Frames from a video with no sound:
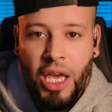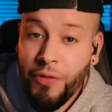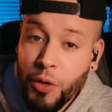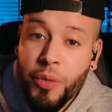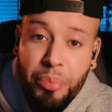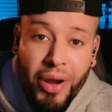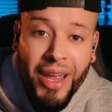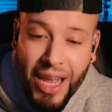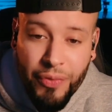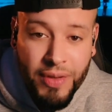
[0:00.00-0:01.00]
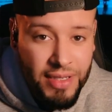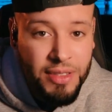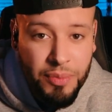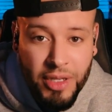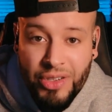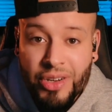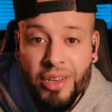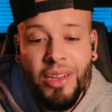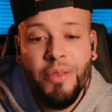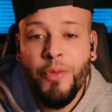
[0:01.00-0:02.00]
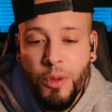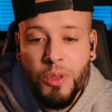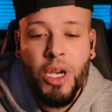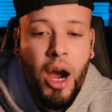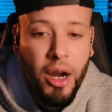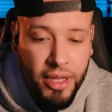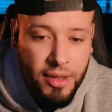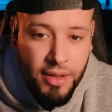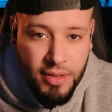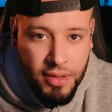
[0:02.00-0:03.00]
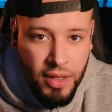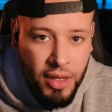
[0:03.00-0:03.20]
If you rebrand every 6 months, you're gonna confuse your audience.